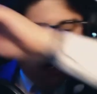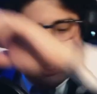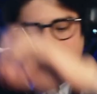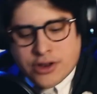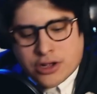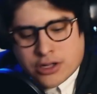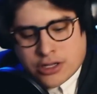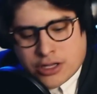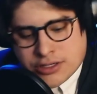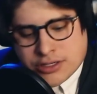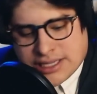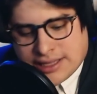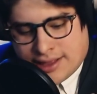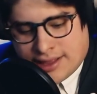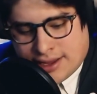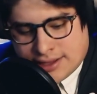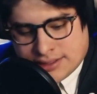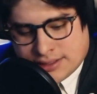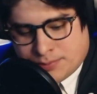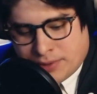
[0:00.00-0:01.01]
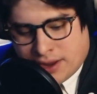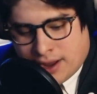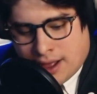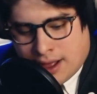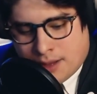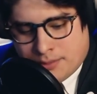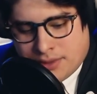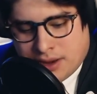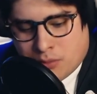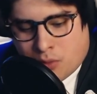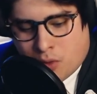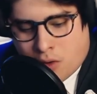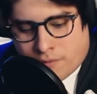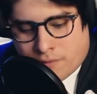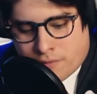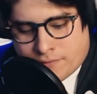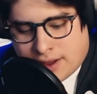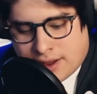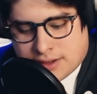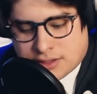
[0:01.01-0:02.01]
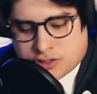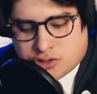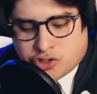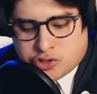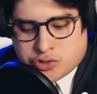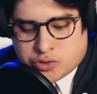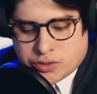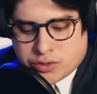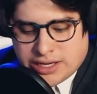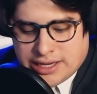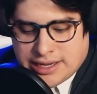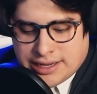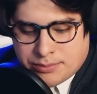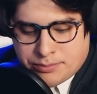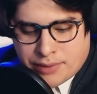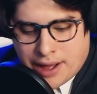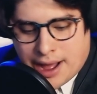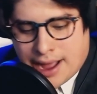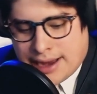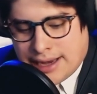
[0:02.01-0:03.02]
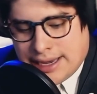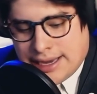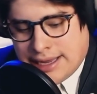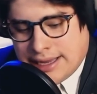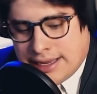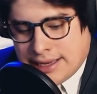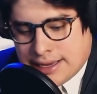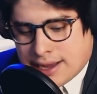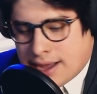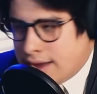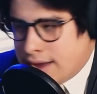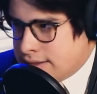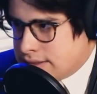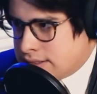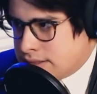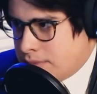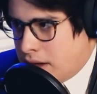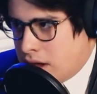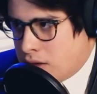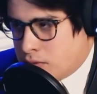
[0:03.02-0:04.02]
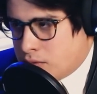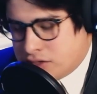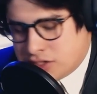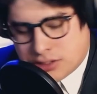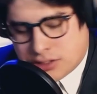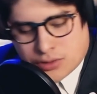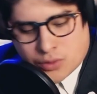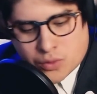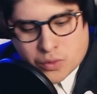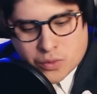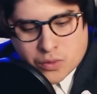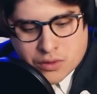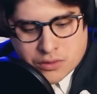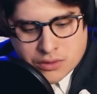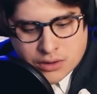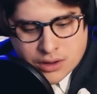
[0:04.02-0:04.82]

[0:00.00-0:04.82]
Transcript: On the clothes, I think it's becoming more of like a tree, piney kind of smell, which is cool.